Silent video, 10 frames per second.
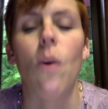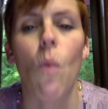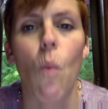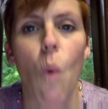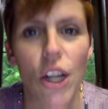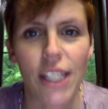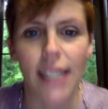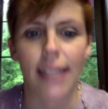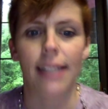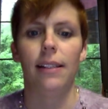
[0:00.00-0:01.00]

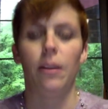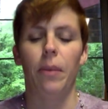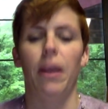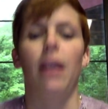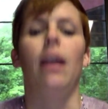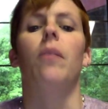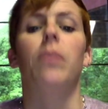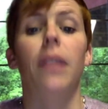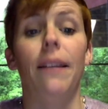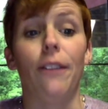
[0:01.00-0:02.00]
wanted to be a
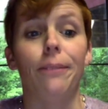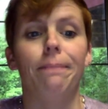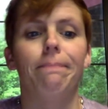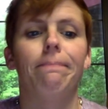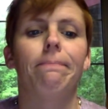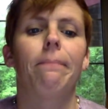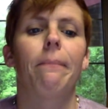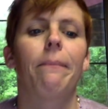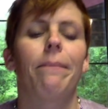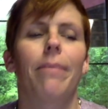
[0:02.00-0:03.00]
believer.
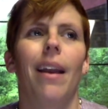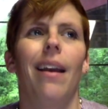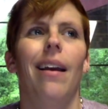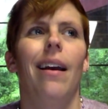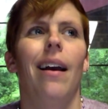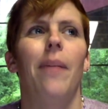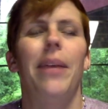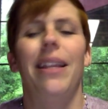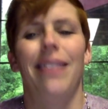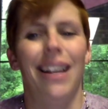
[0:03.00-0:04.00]
I
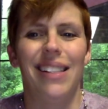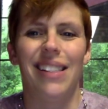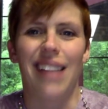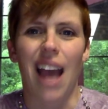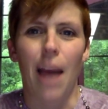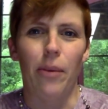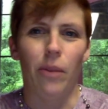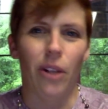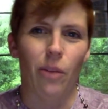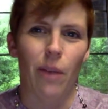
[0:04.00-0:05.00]
mean, that tends to happen
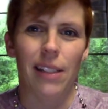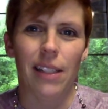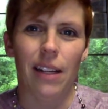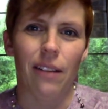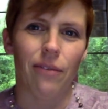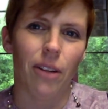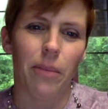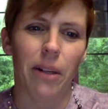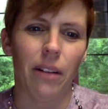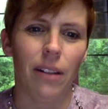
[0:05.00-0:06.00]
when you're raised in a
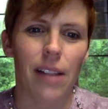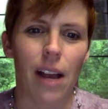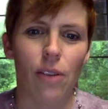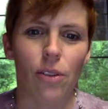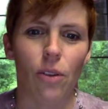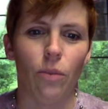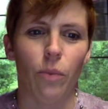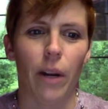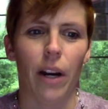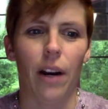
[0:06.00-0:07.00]
fundamentalist household
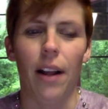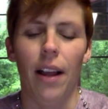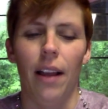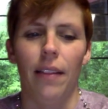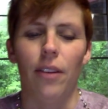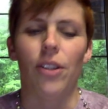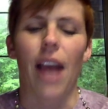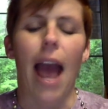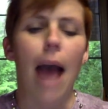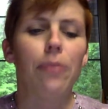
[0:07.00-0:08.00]
where there's
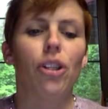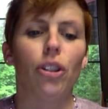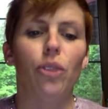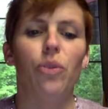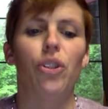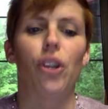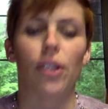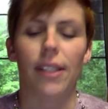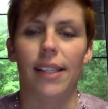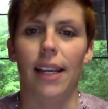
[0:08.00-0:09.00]
absolute
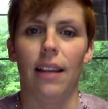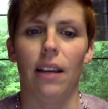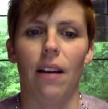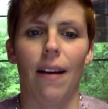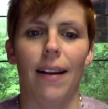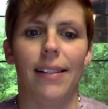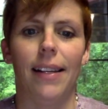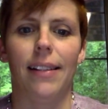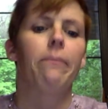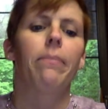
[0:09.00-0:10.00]
certainty that God
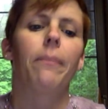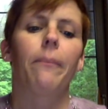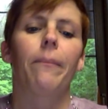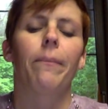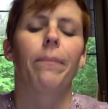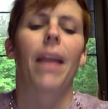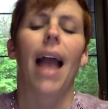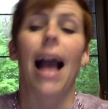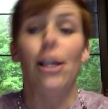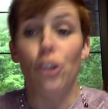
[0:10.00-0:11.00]
exists.
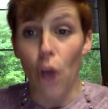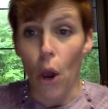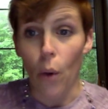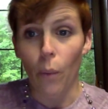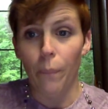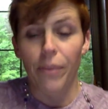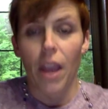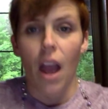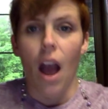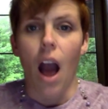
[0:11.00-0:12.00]
As you know,
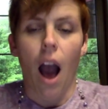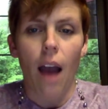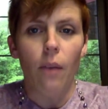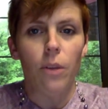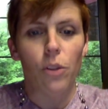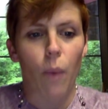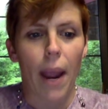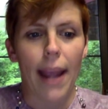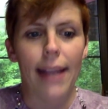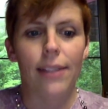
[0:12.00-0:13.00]
I was
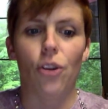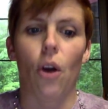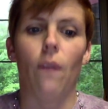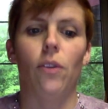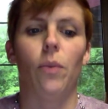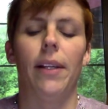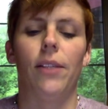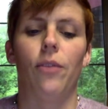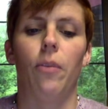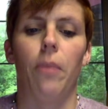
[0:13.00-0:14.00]
raised Jehovah's
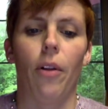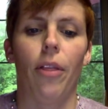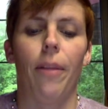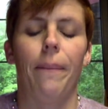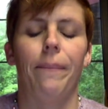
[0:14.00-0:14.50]
Witness from birth.